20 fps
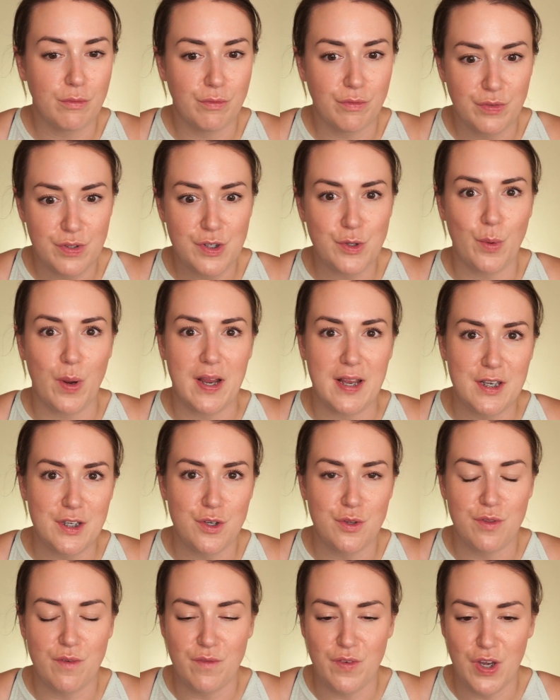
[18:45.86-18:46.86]
so I can
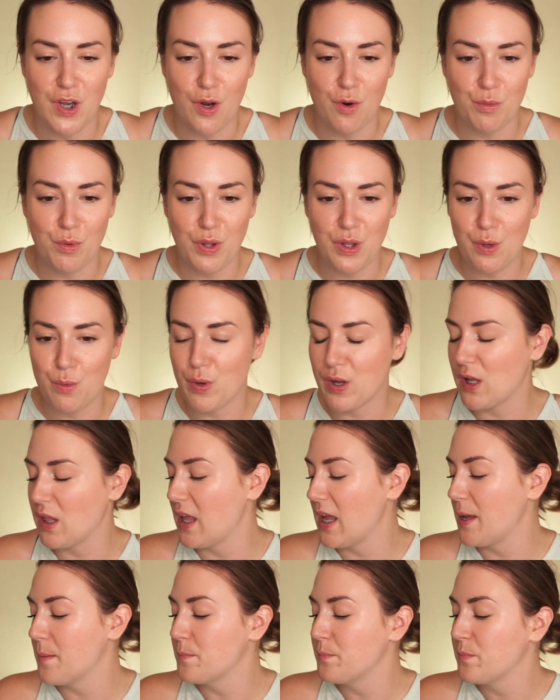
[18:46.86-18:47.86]
do the video really
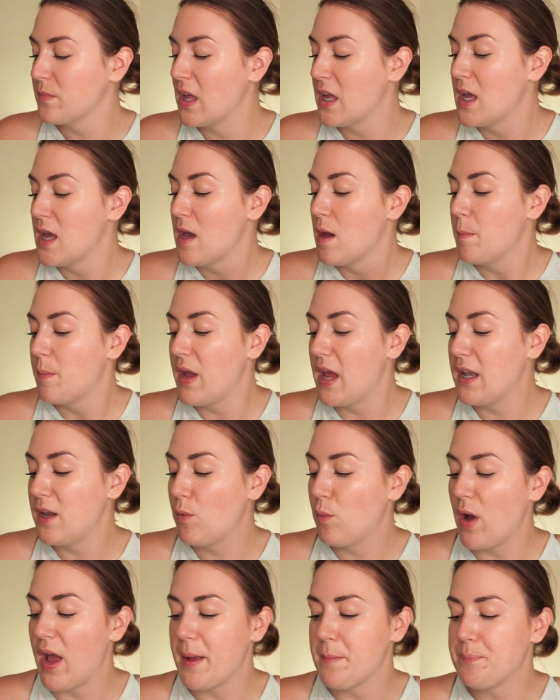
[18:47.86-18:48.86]
quickly. But
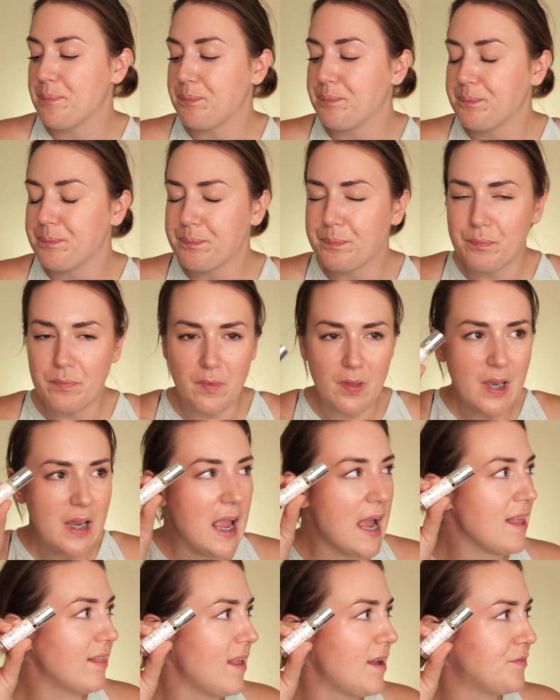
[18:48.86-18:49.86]
anyway,
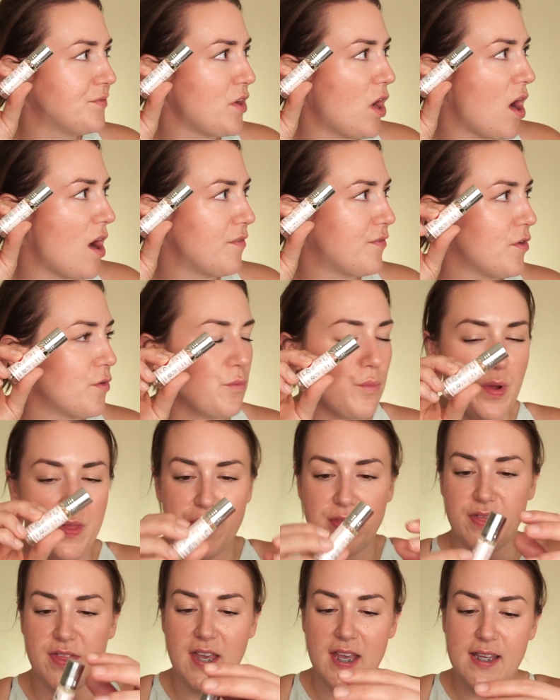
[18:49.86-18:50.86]
I left off
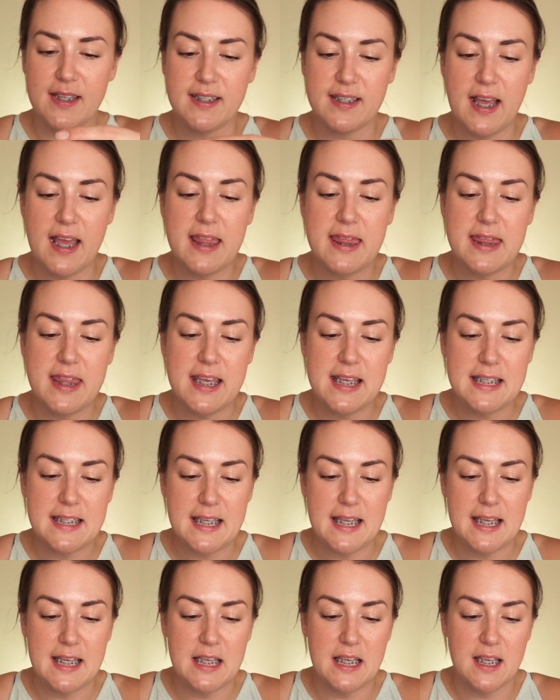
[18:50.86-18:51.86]
with this, and this
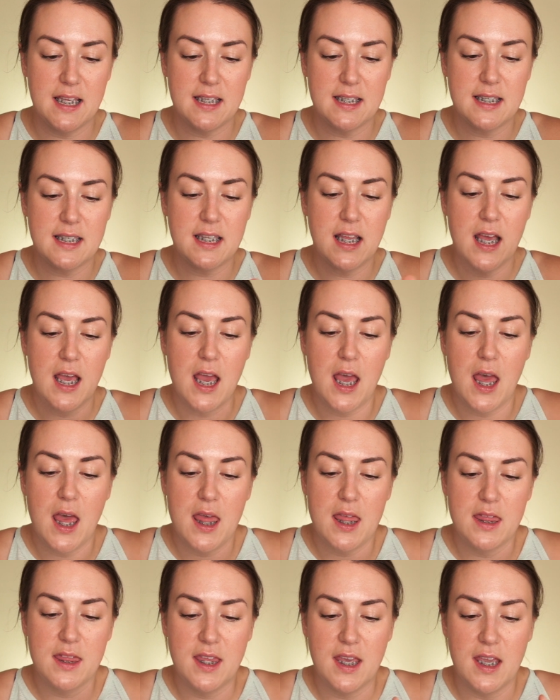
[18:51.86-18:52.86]
is
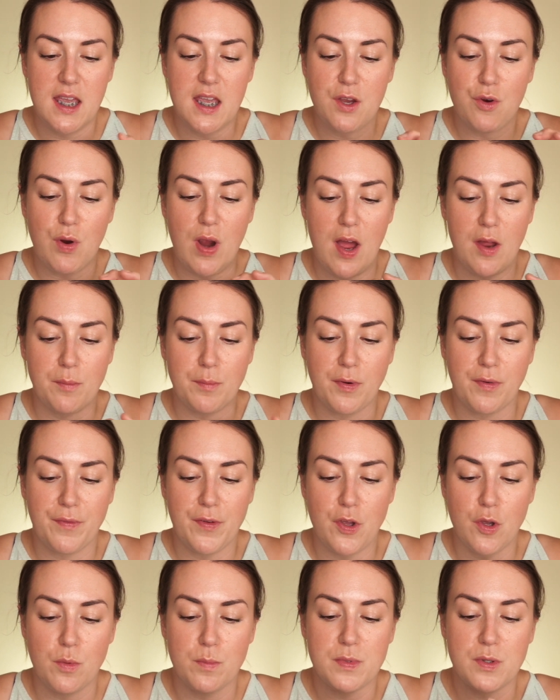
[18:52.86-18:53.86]
the Crown
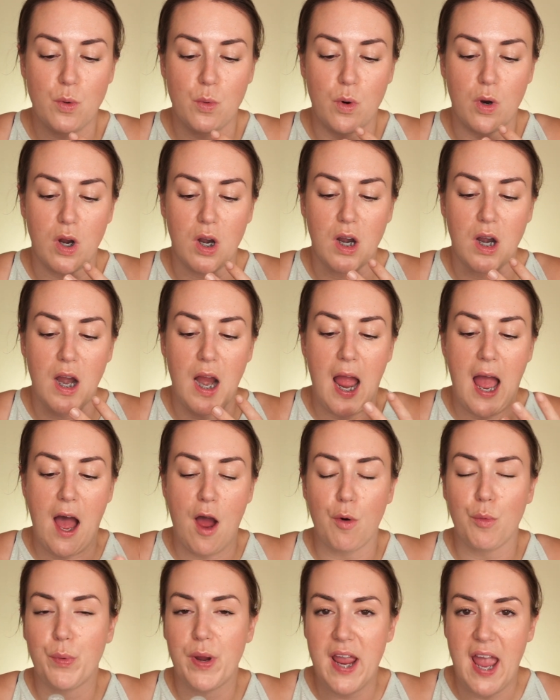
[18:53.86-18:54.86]
Perfumes or
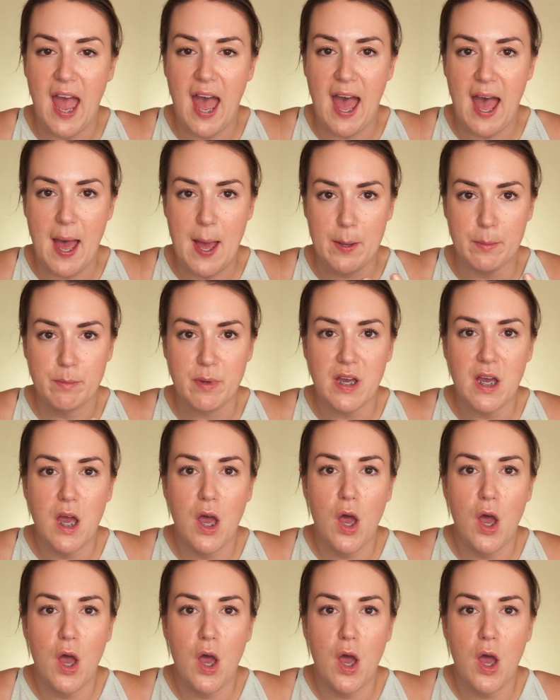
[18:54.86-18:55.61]
AL-REHAB